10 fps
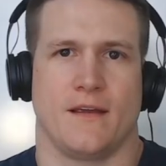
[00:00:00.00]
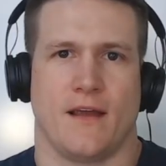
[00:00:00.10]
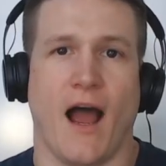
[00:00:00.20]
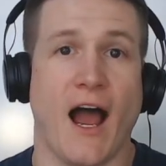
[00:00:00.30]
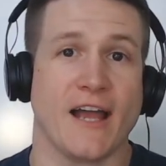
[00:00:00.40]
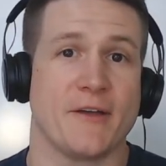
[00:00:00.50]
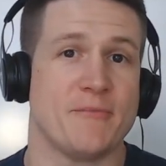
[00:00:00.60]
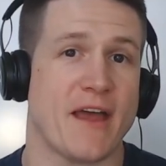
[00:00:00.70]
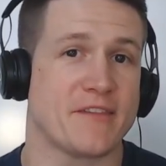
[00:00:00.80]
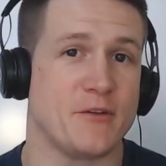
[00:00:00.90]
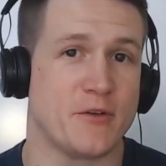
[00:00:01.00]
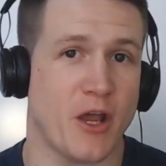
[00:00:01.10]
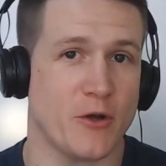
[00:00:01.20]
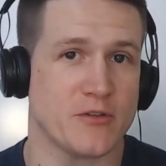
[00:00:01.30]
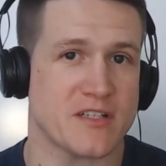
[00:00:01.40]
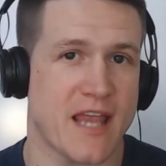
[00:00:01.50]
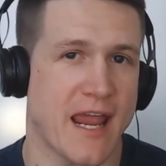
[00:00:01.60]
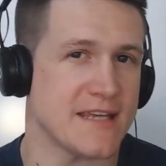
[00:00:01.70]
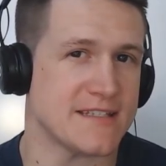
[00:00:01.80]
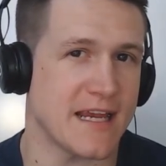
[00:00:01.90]
Hi, I'm Matthew Coast,
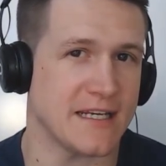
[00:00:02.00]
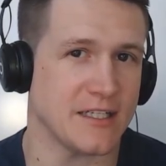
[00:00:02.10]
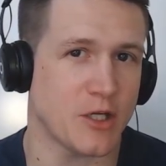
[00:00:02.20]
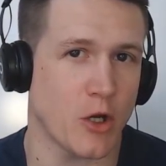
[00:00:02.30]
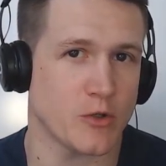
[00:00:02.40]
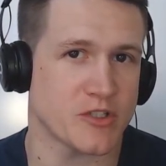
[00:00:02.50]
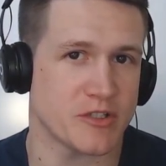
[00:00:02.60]
head dating coach